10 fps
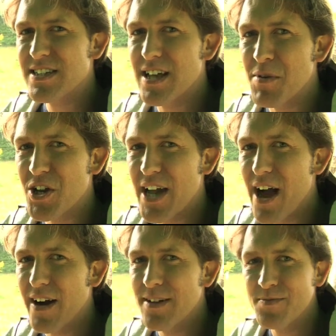summer
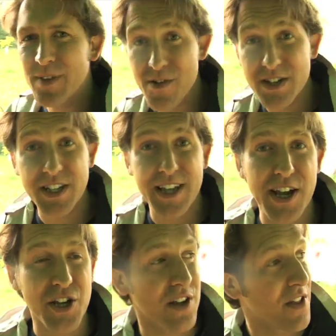shower. Now there is a
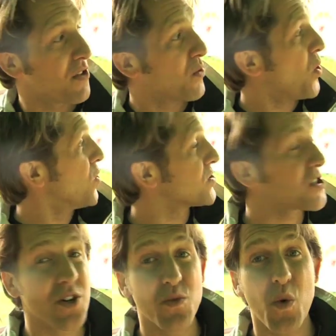danger that the walls could